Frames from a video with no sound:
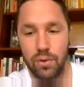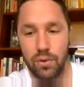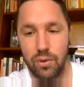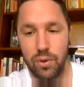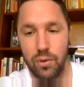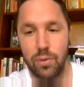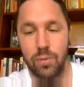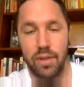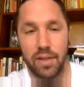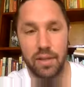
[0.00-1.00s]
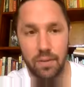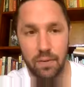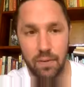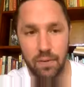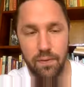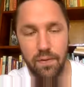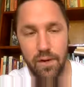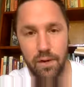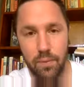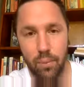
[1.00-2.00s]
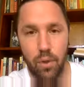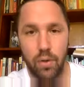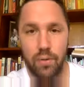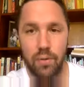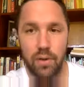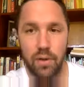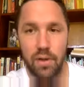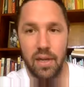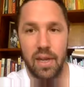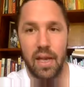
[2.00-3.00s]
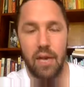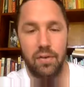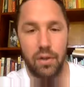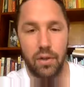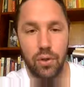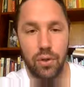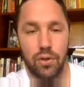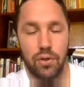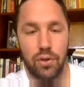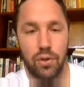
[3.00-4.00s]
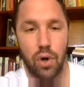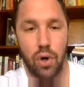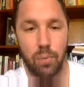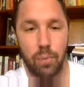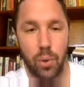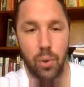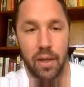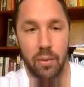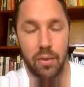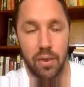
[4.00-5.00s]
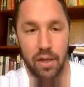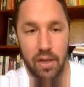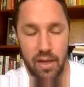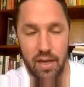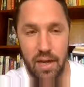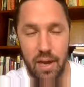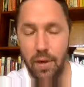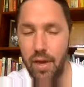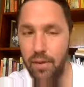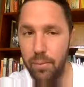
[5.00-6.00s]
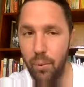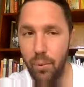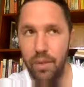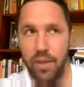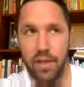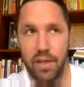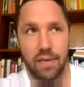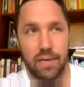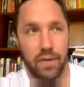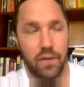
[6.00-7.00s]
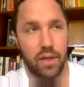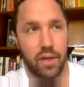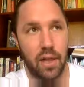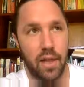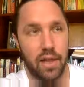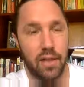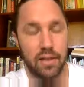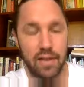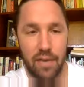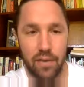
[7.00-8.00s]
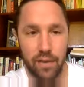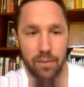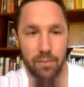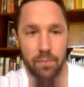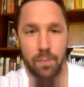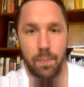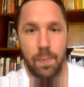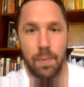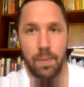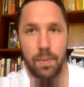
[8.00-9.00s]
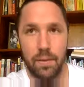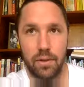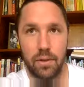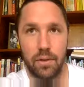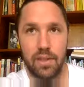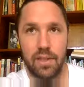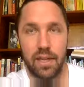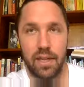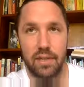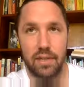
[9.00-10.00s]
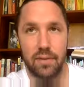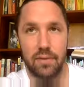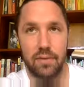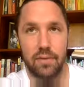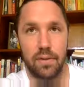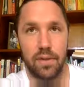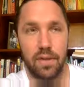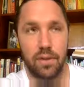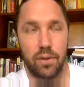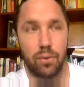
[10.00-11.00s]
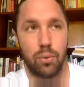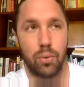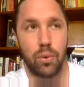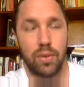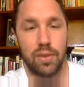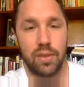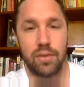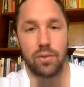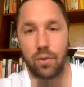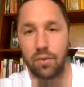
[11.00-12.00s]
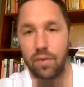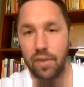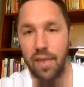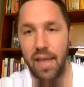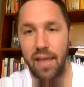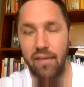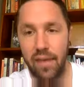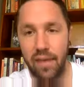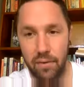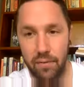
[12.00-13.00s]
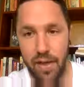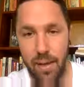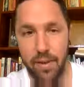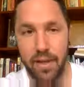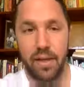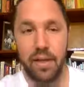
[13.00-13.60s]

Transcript: choose, but these are very important for having good, strong bone health. Now, another important thing, if your client is having early signs of osteoporosis, or if they have that in their family,